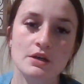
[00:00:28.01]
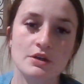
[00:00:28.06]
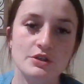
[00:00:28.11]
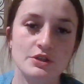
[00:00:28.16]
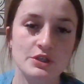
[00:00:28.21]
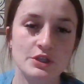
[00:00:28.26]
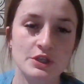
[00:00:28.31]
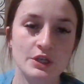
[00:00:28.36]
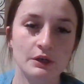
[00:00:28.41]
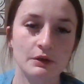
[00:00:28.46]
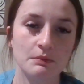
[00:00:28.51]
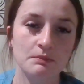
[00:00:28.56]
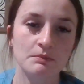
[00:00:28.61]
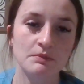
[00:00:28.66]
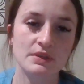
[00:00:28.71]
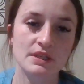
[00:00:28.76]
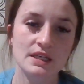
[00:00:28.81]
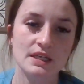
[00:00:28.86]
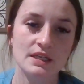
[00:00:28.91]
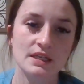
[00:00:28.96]
some
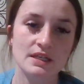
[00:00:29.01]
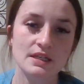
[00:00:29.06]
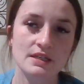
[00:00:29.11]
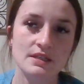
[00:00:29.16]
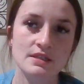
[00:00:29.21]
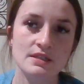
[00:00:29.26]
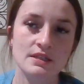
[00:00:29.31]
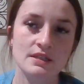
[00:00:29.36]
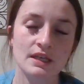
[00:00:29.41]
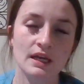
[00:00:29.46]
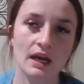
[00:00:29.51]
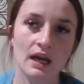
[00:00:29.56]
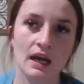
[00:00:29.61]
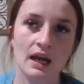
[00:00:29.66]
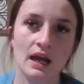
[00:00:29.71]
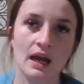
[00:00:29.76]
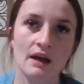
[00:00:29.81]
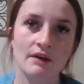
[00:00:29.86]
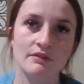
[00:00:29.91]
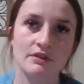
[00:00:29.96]
things that I
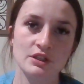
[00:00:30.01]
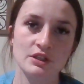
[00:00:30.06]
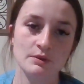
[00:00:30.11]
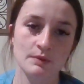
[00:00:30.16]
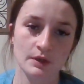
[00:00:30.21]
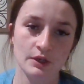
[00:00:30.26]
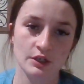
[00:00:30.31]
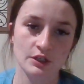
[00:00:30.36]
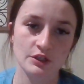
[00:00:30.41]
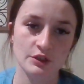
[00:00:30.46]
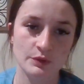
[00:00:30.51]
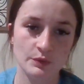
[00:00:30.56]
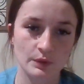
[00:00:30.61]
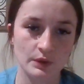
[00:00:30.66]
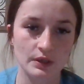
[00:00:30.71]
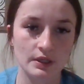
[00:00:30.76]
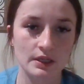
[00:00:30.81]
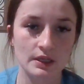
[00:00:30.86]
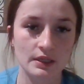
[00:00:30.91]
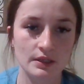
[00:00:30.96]
have experience
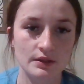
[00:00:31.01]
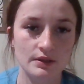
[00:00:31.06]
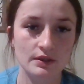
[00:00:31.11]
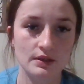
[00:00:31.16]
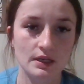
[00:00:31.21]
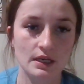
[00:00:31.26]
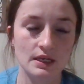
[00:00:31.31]
with